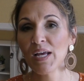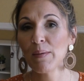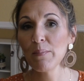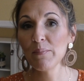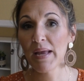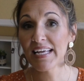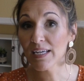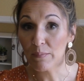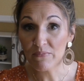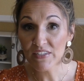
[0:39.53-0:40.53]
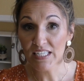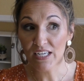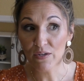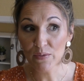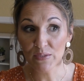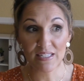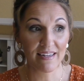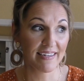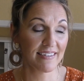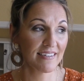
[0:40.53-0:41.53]
makeup videos
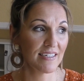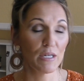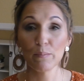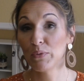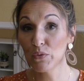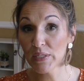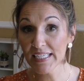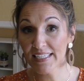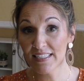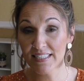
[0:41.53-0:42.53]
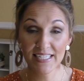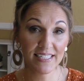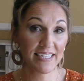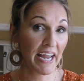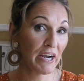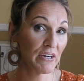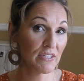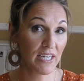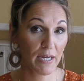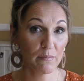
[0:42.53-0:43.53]
like uh, beauty, skincare
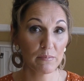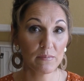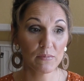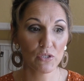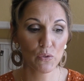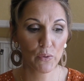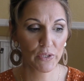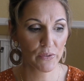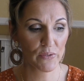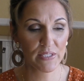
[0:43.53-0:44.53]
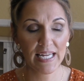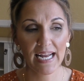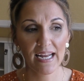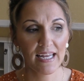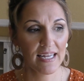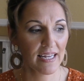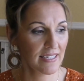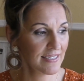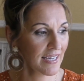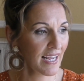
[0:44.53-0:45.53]
type tutorials,
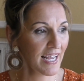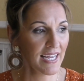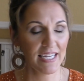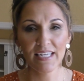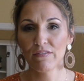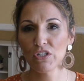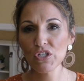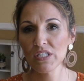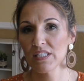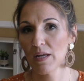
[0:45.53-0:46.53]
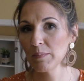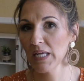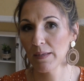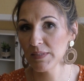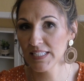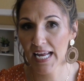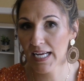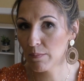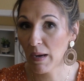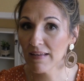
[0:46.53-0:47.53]
and even just sometimes day
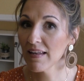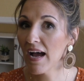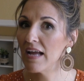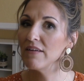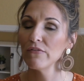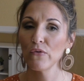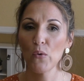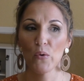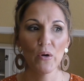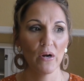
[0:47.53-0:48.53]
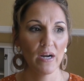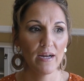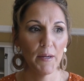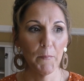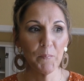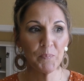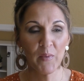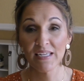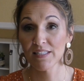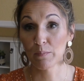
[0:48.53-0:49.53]
in my life or um,
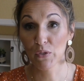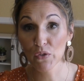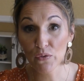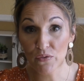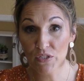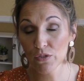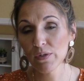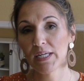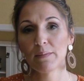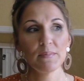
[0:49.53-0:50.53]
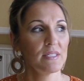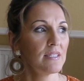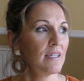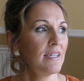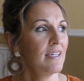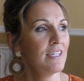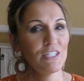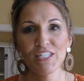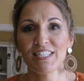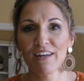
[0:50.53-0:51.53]
some girls trips,
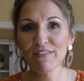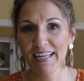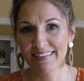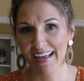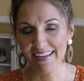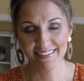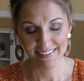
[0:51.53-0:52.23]
just stuff like that